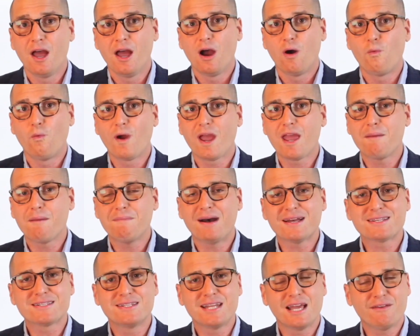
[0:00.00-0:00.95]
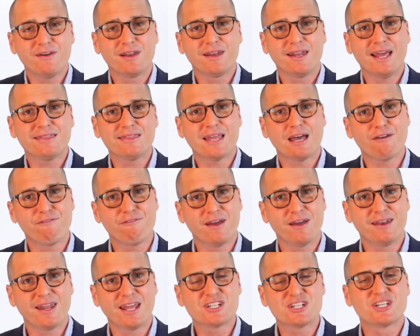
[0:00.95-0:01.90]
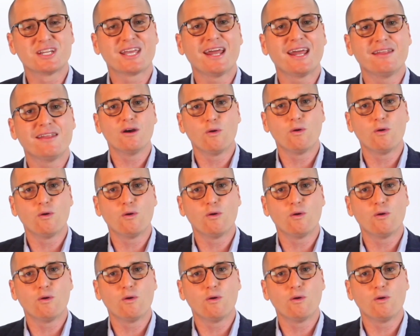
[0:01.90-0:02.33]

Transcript: we must never let that foundation get